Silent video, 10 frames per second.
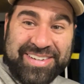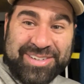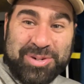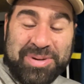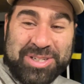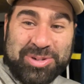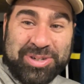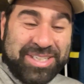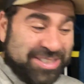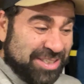Too many
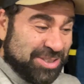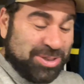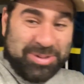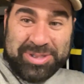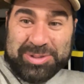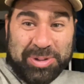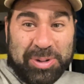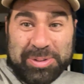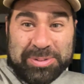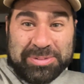toys. Too many
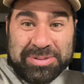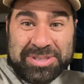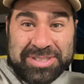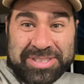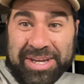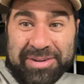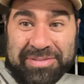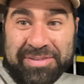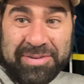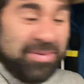drones, stuff
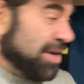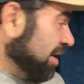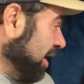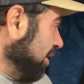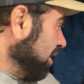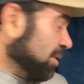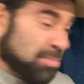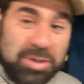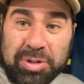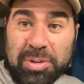everywhere. I got a
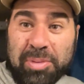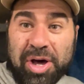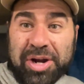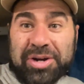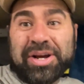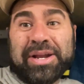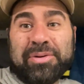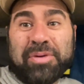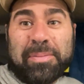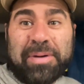computer monitor. I didn't
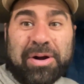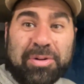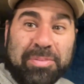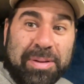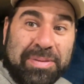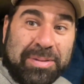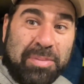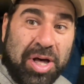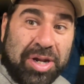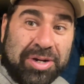want to part with my big
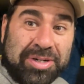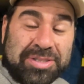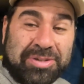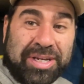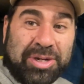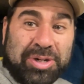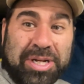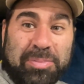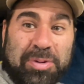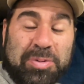monitor so I can hook it
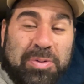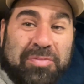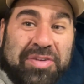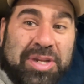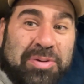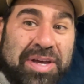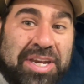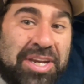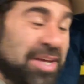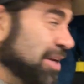up when I'm doing video
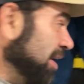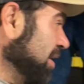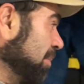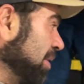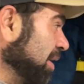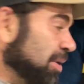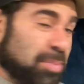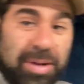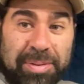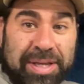editing. But I'm going to
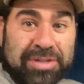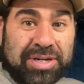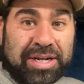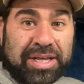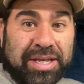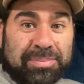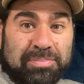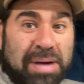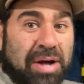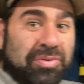probably try to
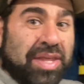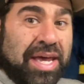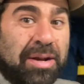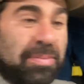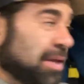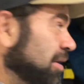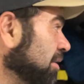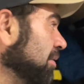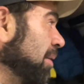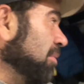mount that up here.
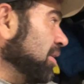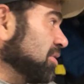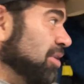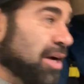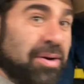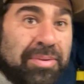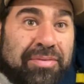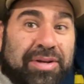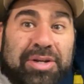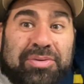I'm not sure how I'm even
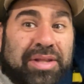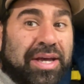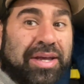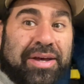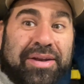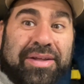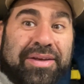going to do that yet.